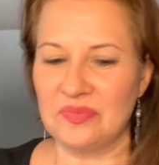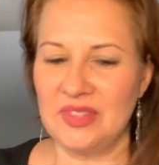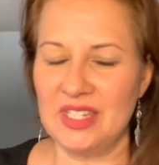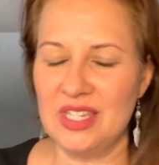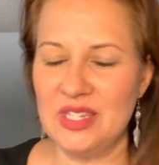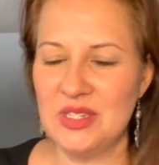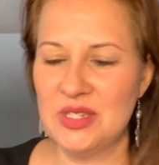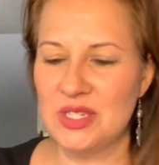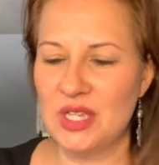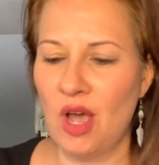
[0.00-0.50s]

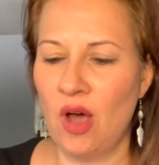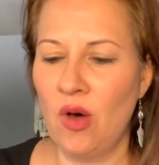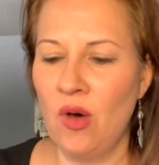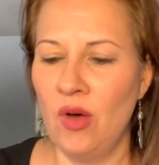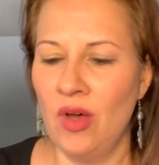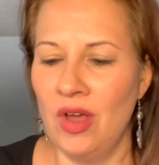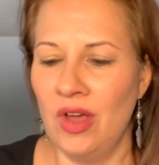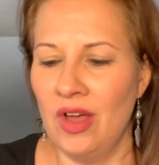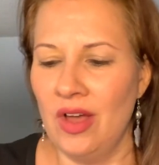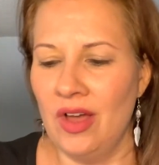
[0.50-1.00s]

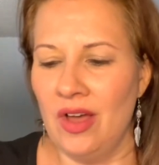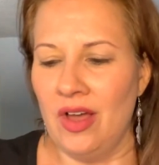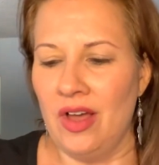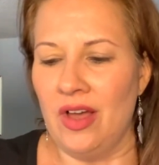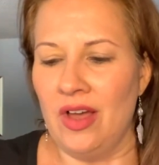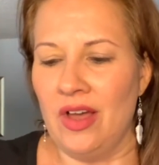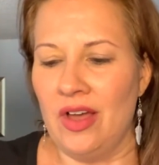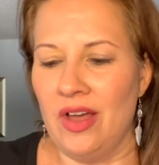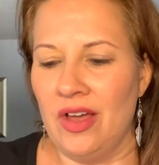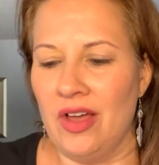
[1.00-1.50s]
So,
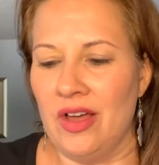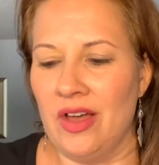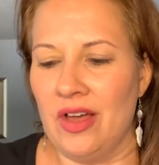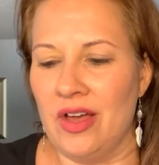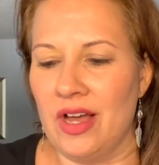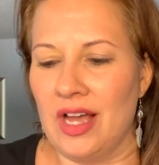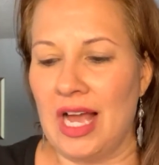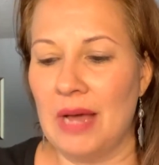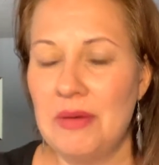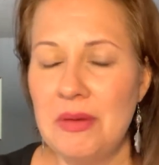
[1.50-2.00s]

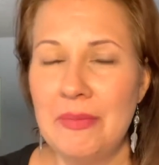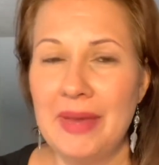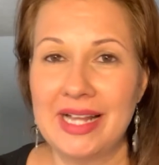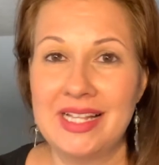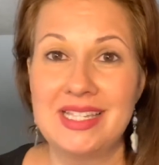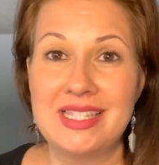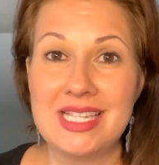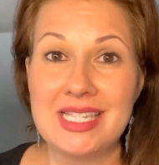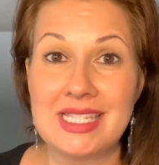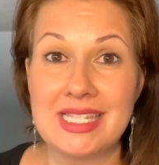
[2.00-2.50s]
coming back
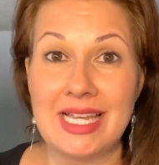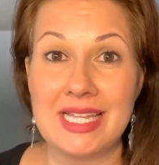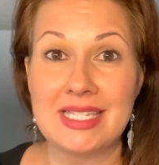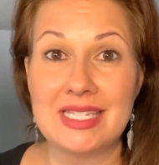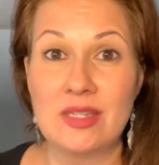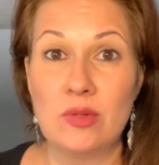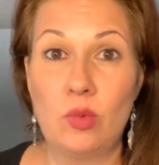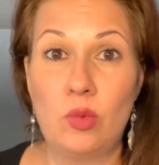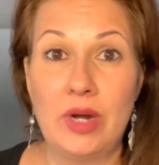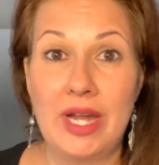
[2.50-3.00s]
to this
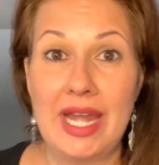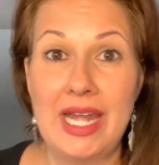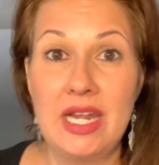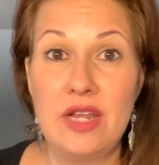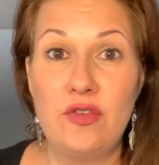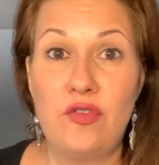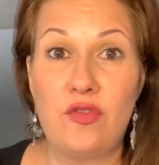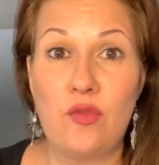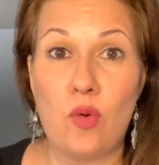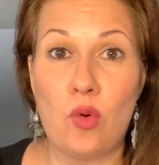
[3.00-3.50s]
lesson
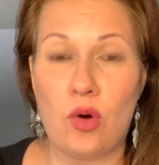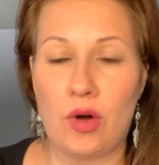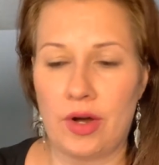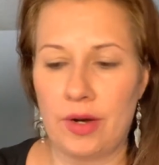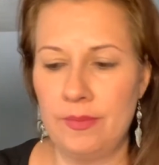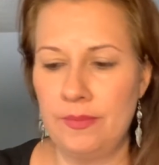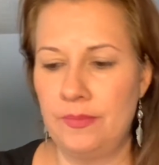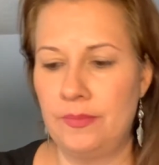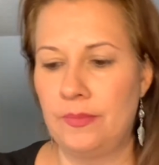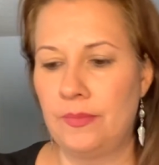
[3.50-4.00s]

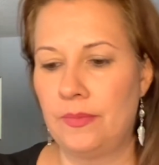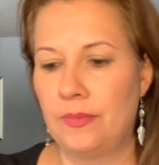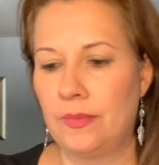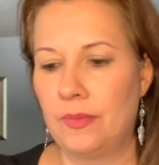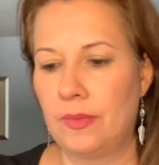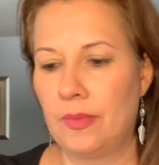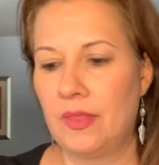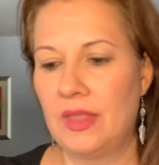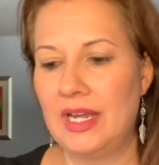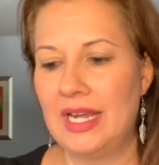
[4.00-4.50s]
184,
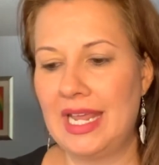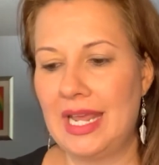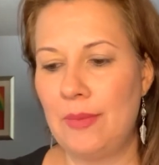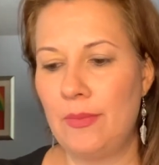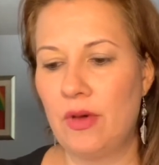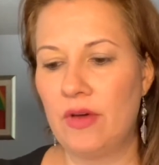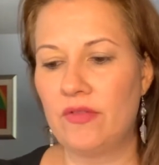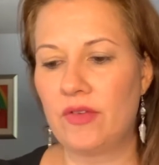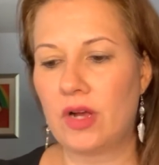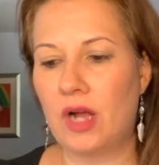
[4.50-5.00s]
the name
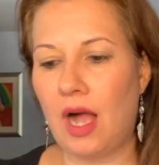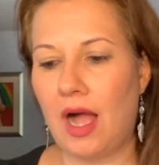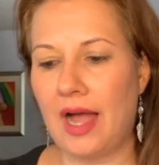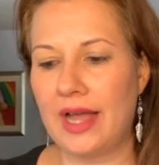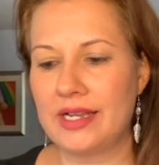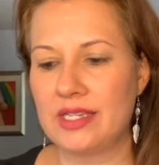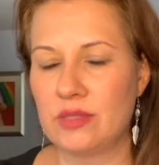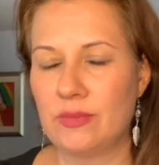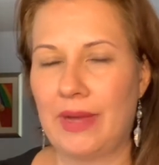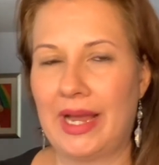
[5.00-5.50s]
of God
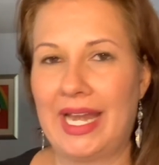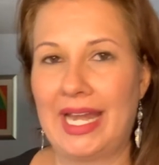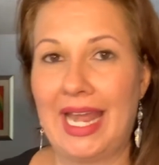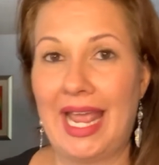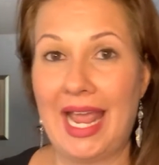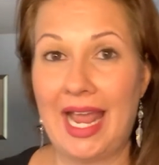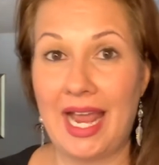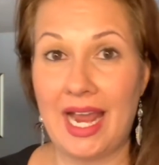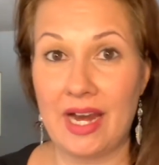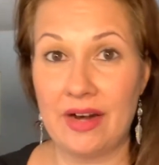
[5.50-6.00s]
is my
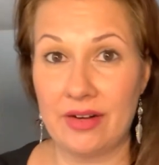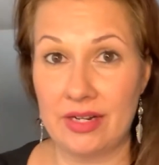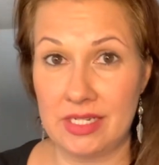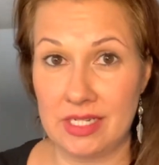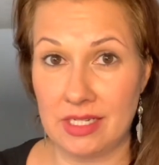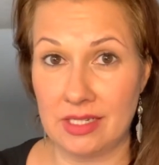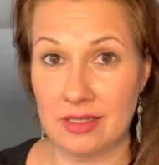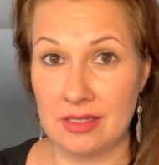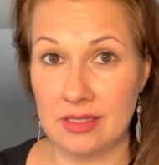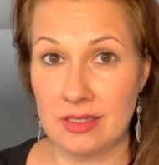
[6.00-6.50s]

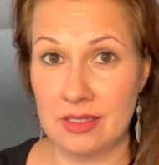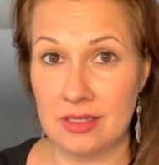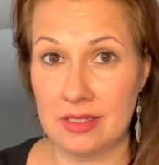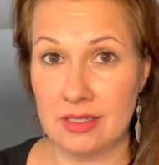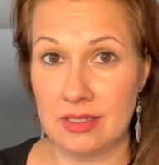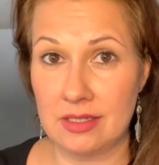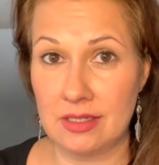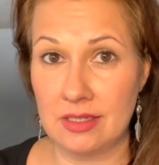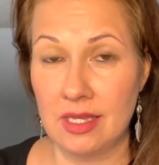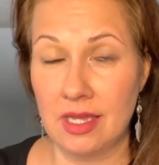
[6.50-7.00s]

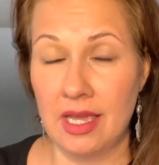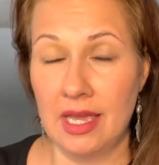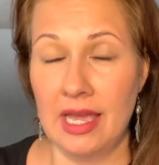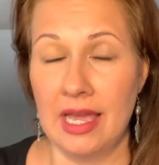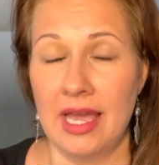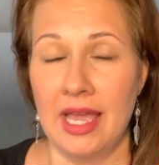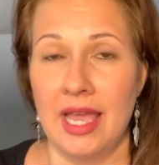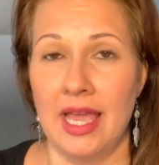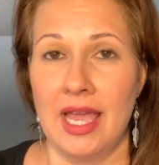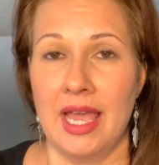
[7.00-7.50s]
inheritance.
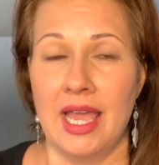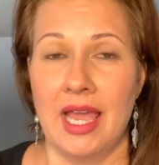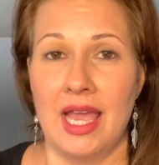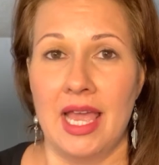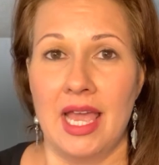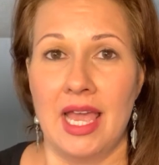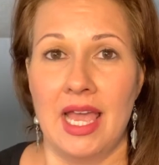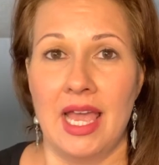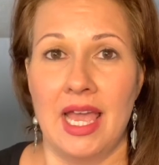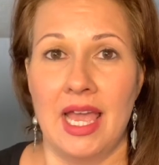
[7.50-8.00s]

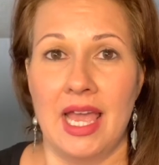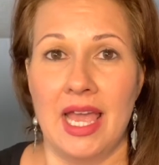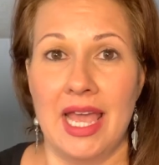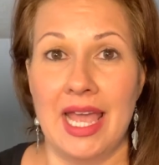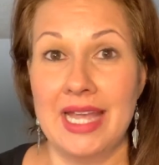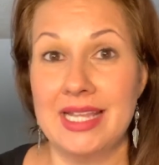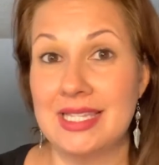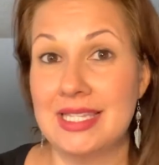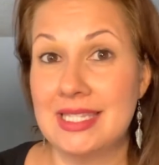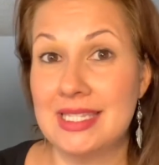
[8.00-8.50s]

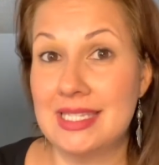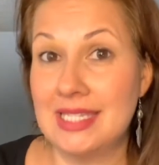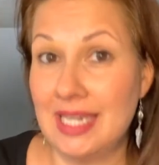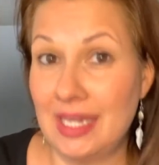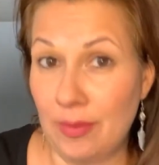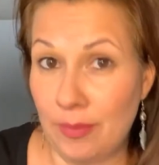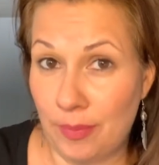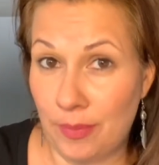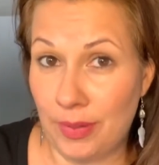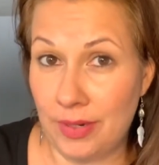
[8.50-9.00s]
It's
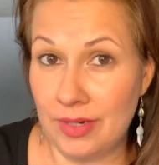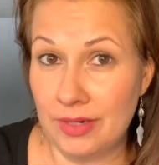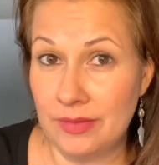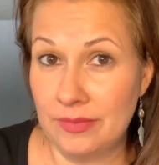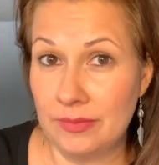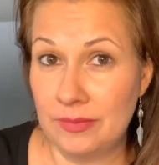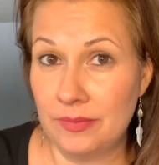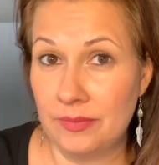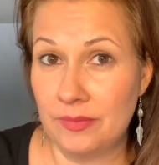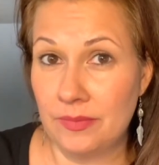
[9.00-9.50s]
deep.
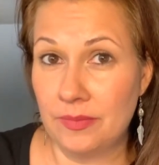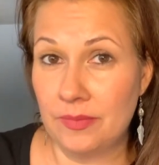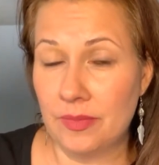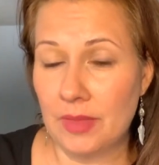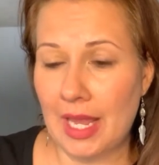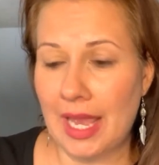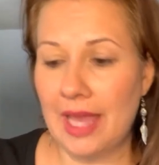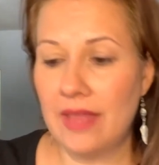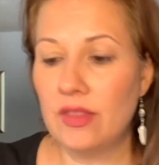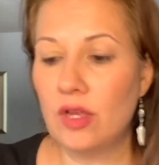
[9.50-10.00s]

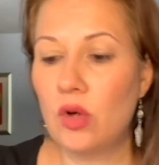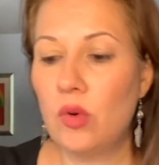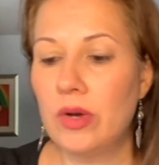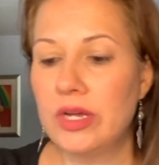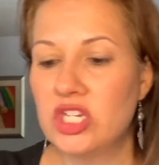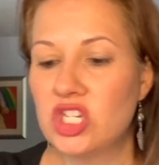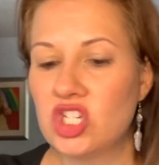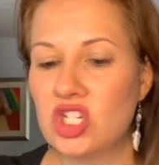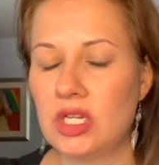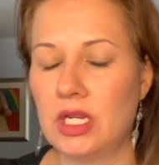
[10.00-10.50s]
And the
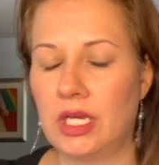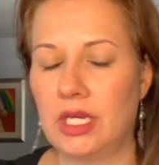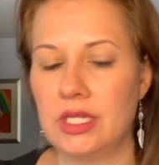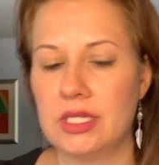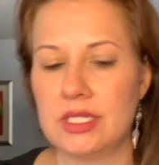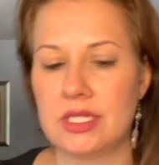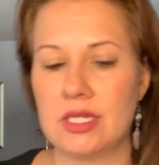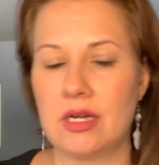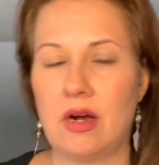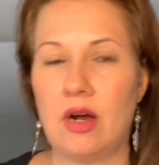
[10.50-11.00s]
question
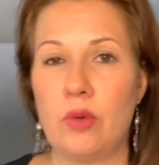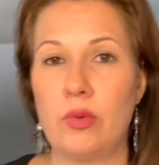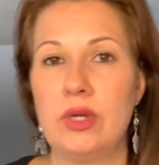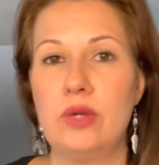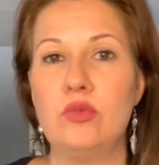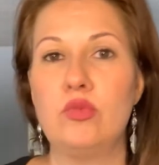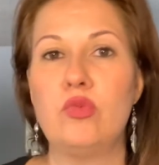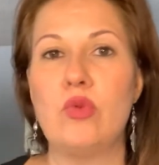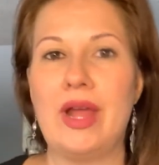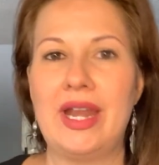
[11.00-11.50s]
is, are we
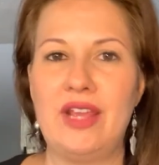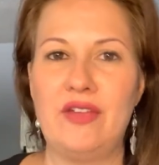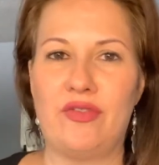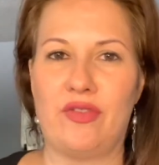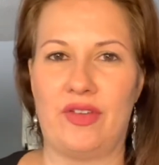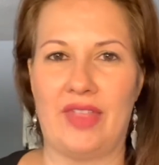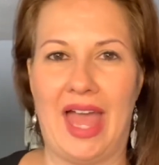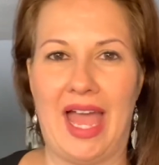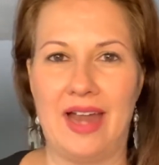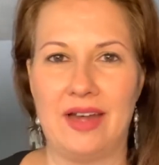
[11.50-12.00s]
ready
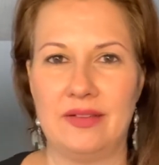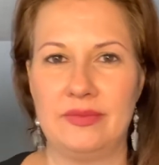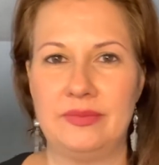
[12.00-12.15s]
for that?